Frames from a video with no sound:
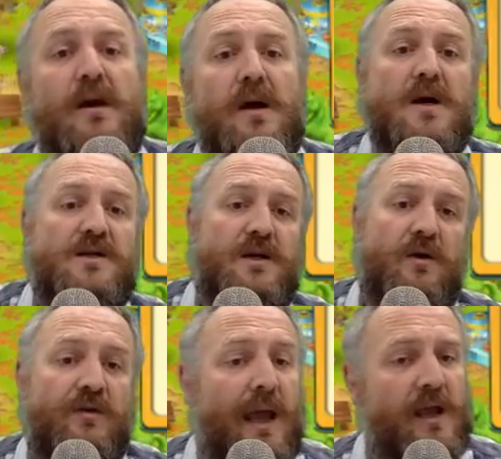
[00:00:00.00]
So
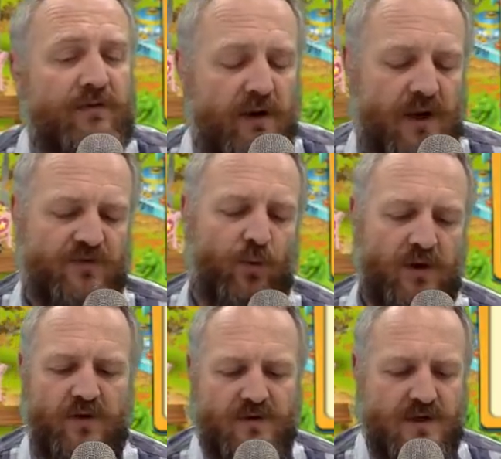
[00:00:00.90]
thank you very much for what
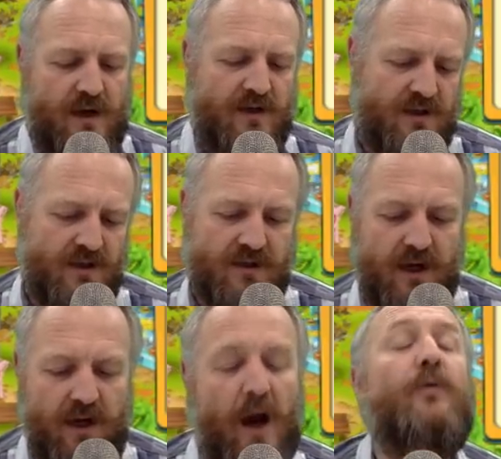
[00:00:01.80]
you've done
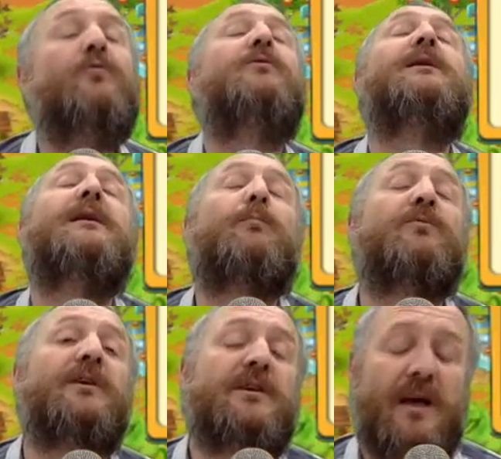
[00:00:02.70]
today. I really
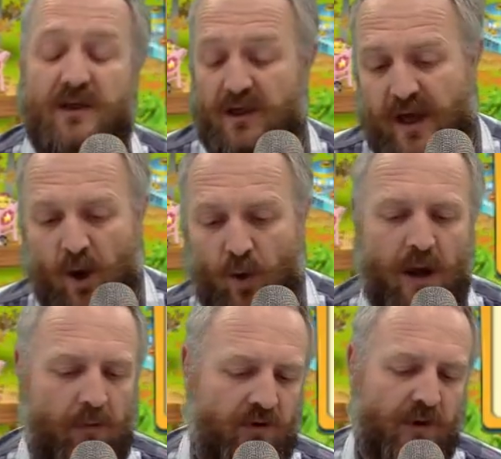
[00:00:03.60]
appreciate it. You helped me
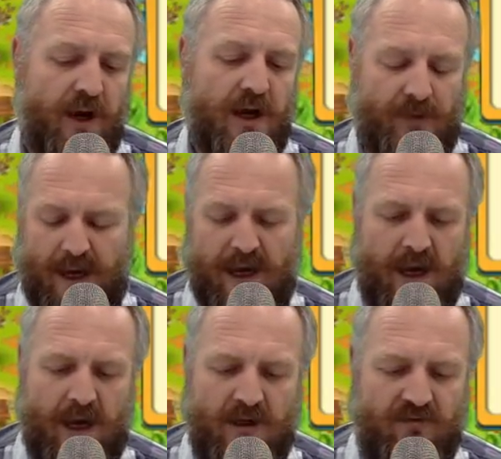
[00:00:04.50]
upgrade,
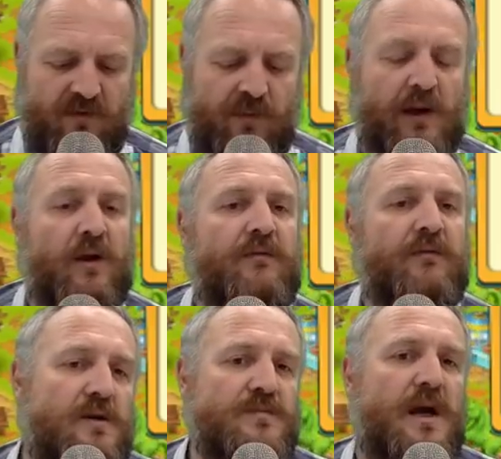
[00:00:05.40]
and you've given me a lot of
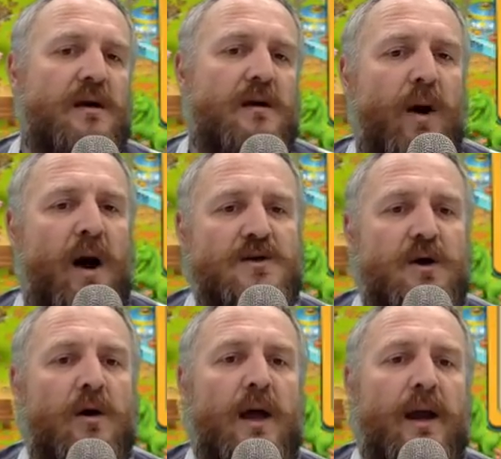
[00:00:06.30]
items I could pass
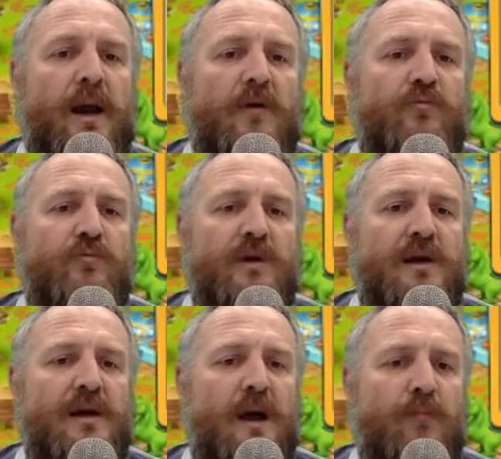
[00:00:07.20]
on, and I
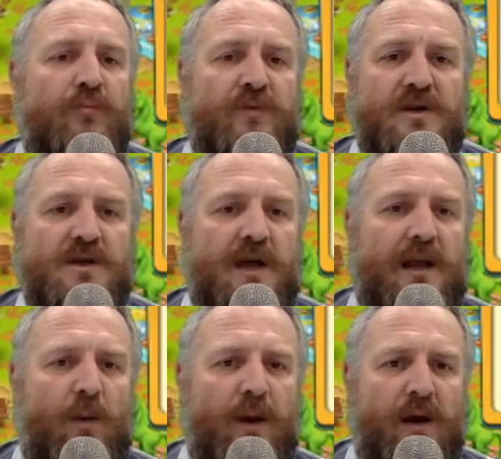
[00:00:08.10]
really appreciate
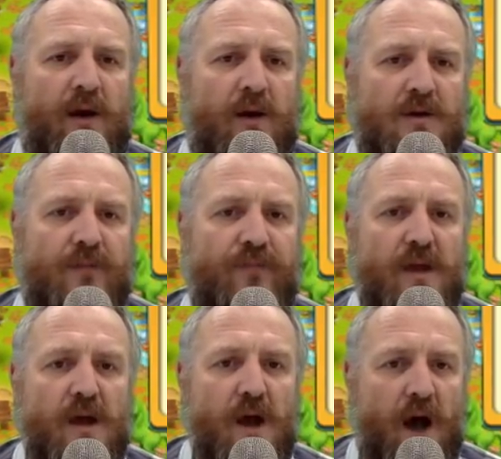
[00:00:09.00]
that one a lot.
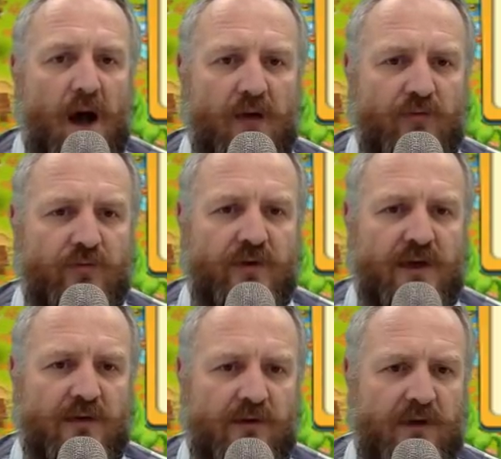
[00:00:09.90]
I
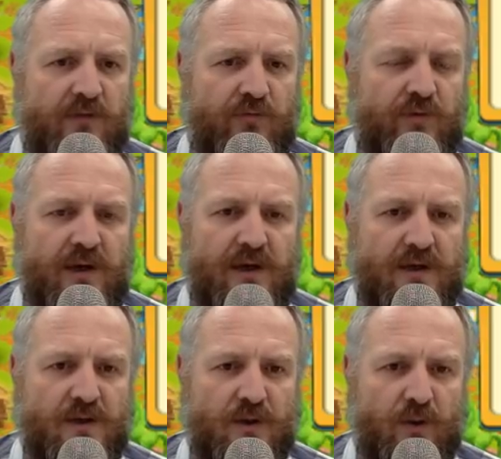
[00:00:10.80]
really
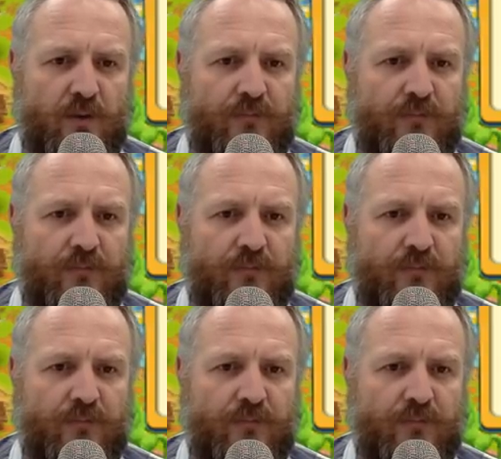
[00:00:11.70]
do.